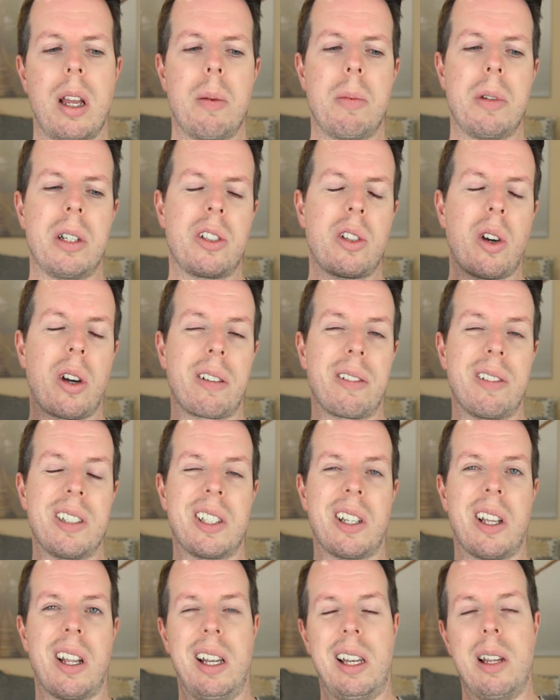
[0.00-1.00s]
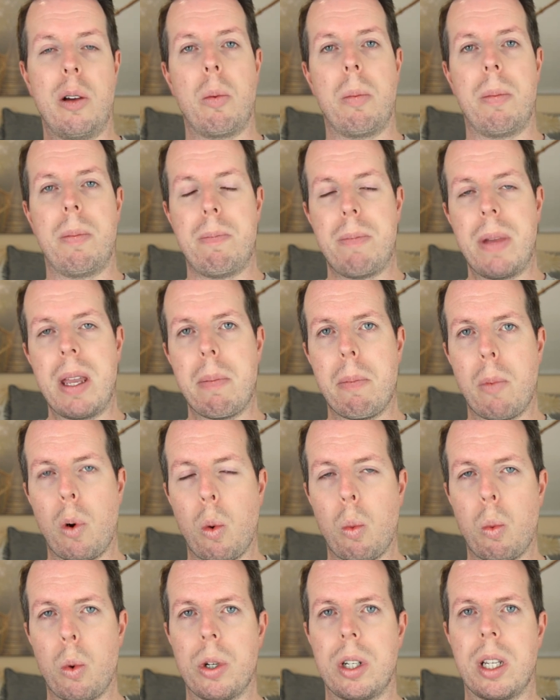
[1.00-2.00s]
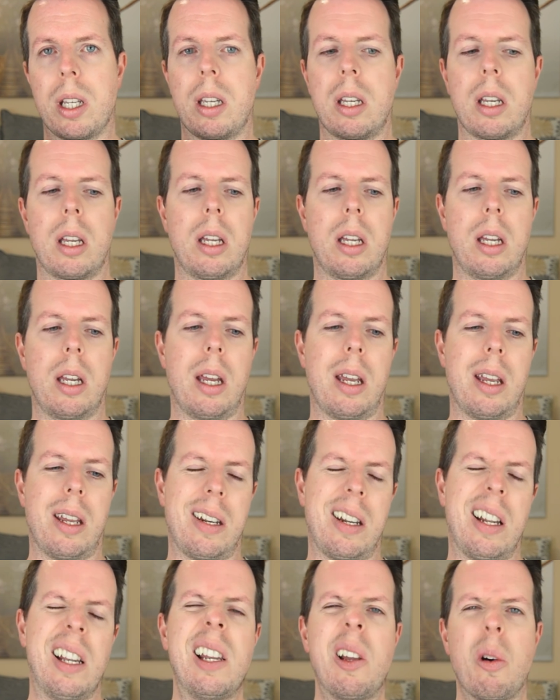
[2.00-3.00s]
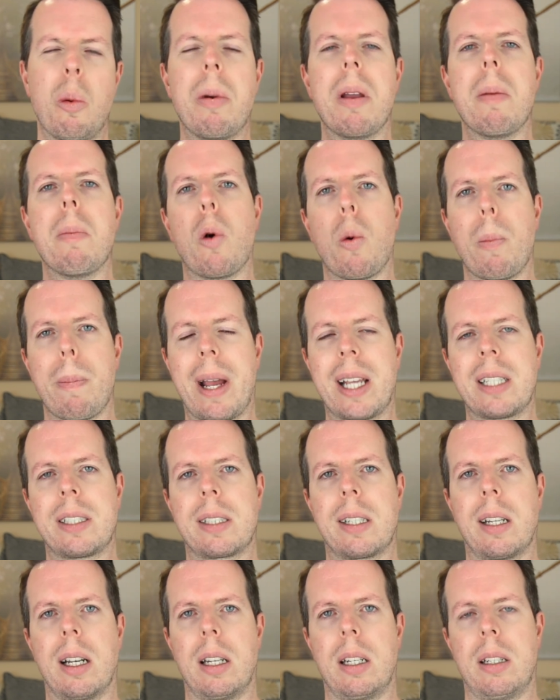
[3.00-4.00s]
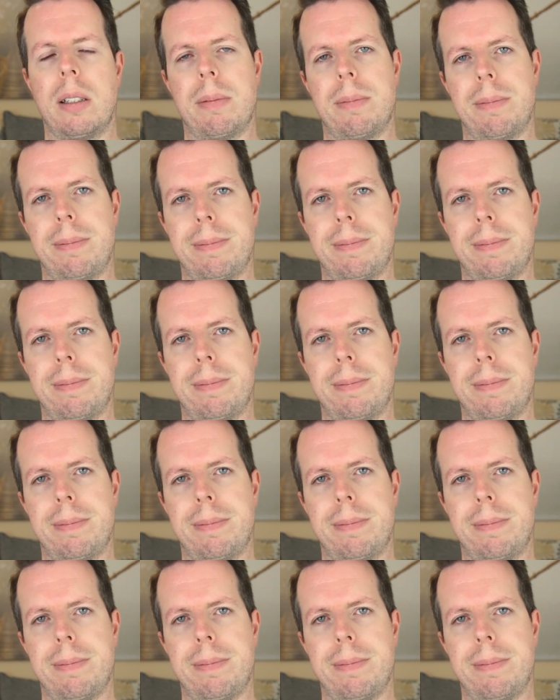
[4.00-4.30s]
but TYGAR is a little bit more woody and a little bit more masculine.